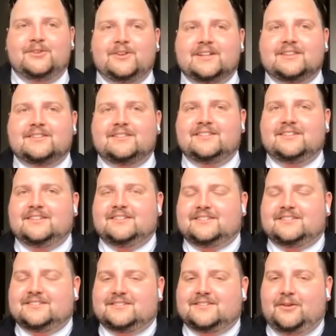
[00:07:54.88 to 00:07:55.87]
get to
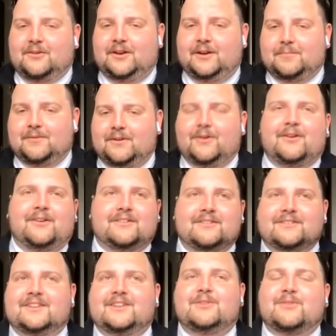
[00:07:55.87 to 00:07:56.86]
or
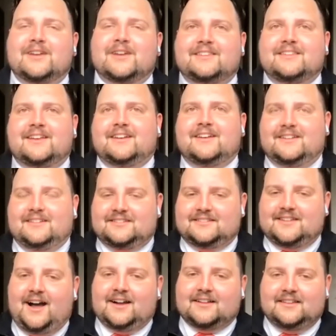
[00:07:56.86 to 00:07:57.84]
you get to
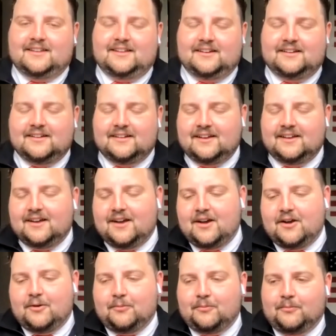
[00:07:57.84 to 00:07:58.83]
Stockton.
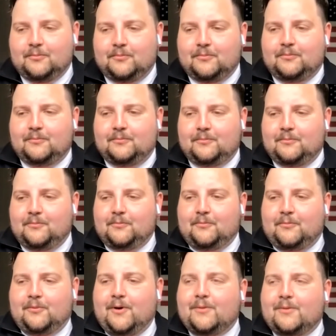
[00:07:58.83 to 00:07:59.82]

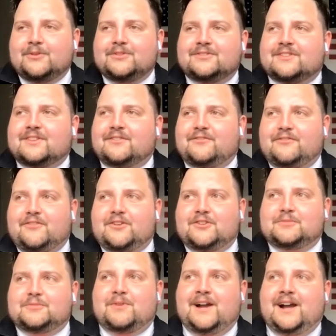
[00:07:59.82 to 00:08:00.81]
What was the
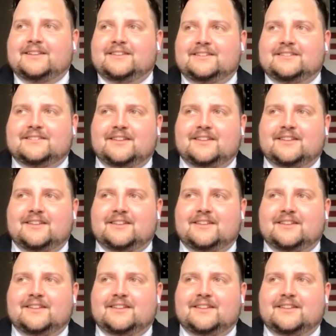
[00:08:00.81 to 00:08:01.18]
first practice